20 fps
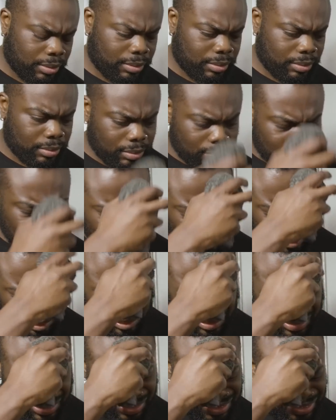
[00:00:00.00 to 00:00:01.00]
wearing
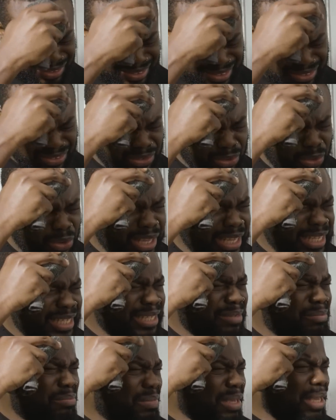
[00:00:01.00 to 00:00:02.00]
costumes.
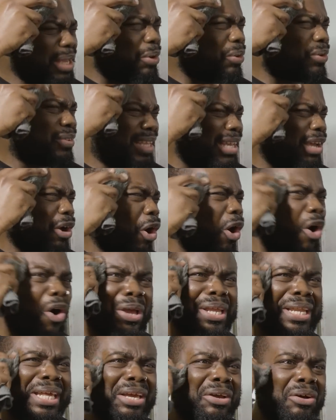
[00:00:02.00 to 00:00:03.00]
Is it me or is it
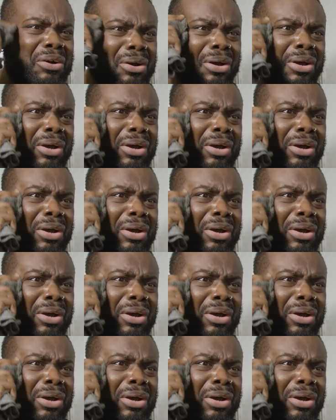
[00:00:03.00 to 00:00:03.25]
hot in here?